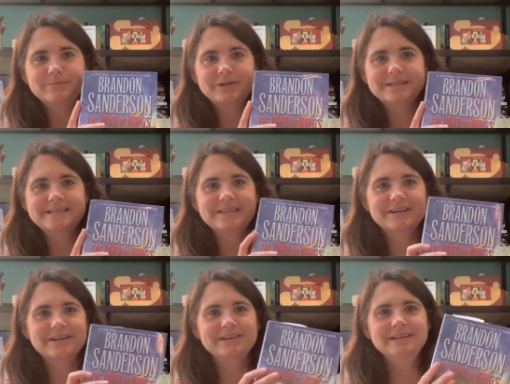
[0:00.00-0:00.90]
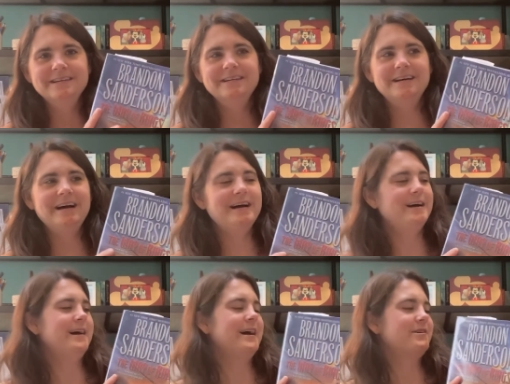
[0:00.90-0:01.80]
books in their
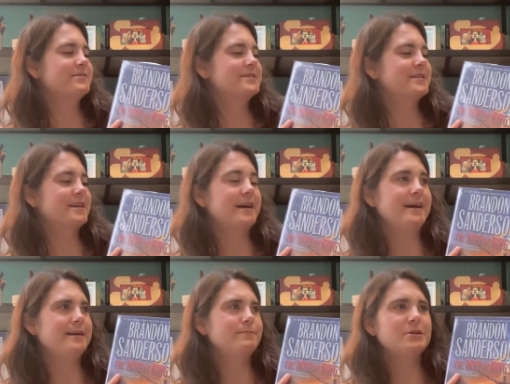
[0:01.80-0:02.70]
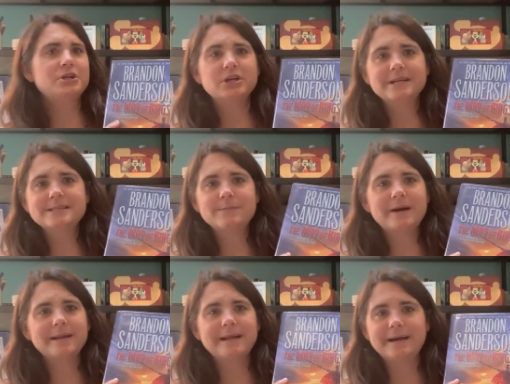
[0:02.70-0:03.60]
uh, house that I had been curious
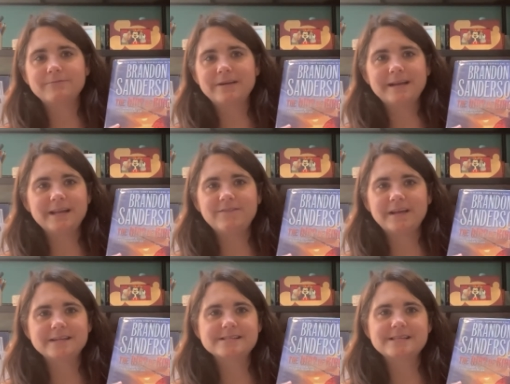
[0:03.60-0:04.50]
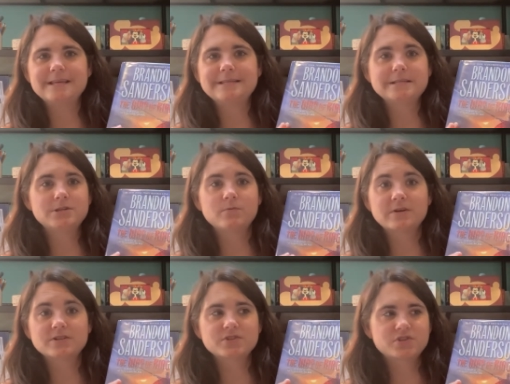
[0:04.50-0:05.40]
about it, hadn't read any fantasy, didn't know
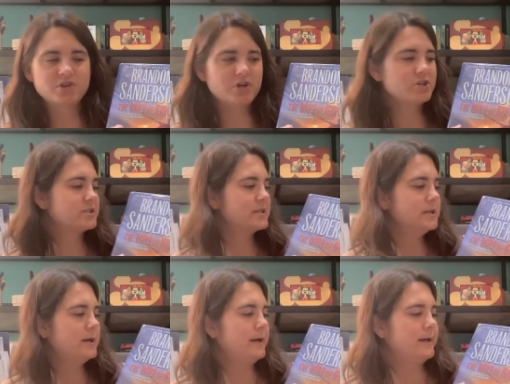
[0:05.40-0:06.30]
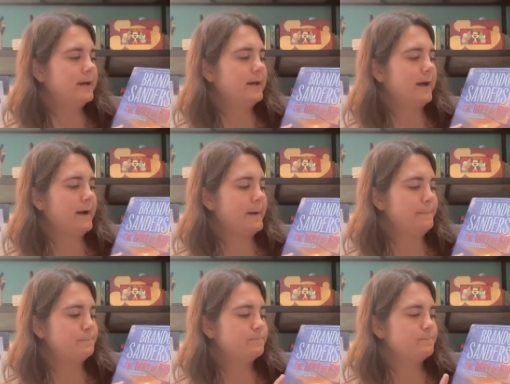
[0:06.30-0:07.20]
where to start.
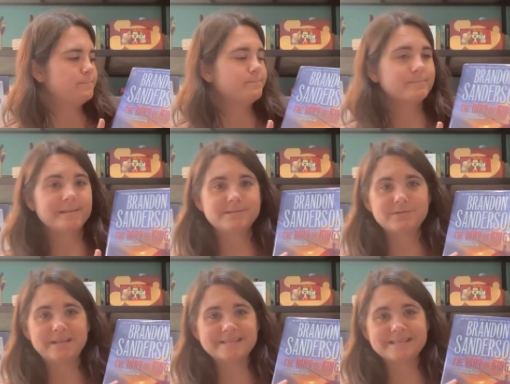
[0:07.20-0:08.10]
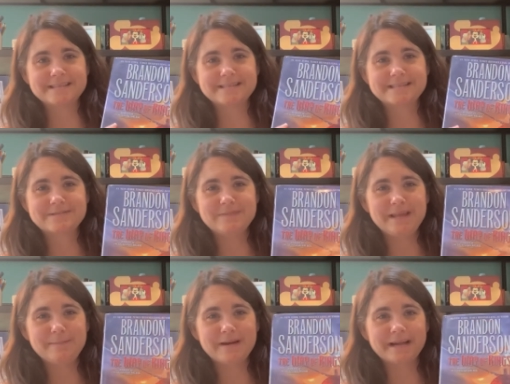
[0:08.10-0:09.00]
Um, and so they sent this to
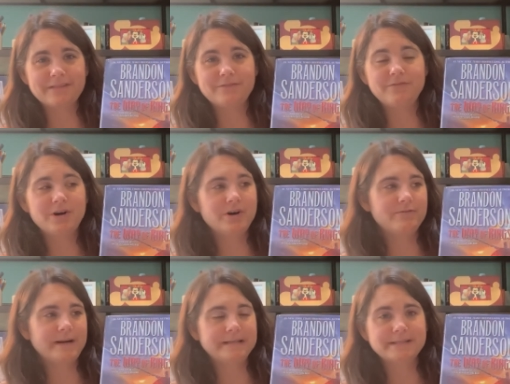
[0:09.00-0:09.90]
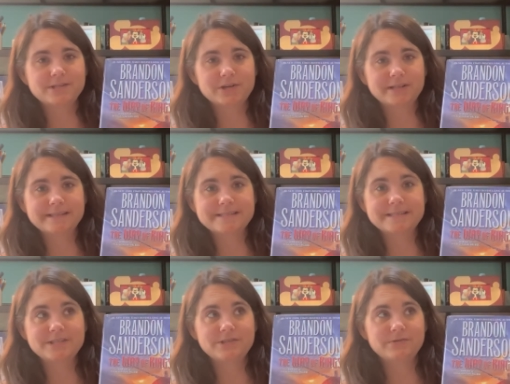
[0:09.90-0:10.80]
me back in the fall, finally started
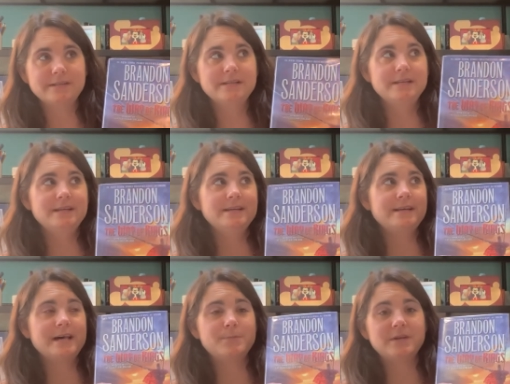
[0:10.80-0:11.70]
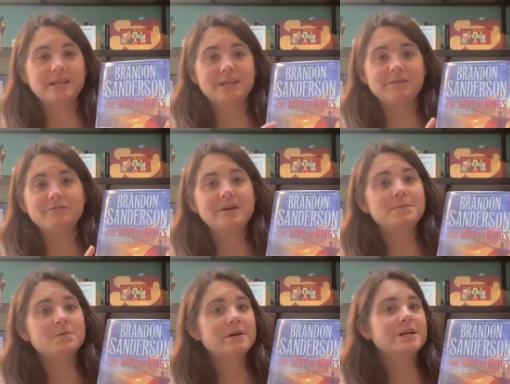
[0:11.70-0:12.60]
listening to it at the beginning of
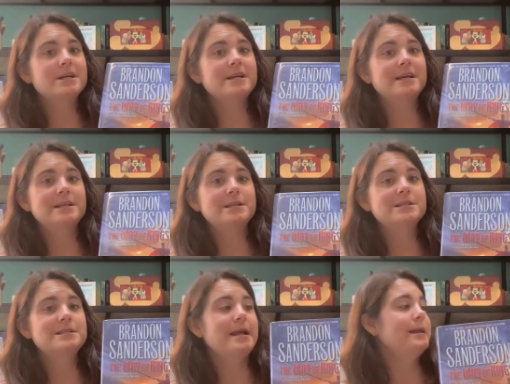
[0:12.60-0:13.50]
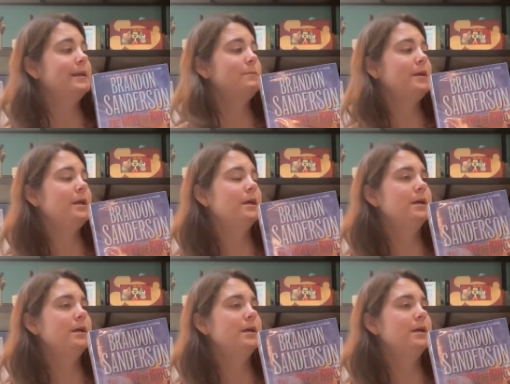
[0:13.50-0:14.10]
February, and it is taking me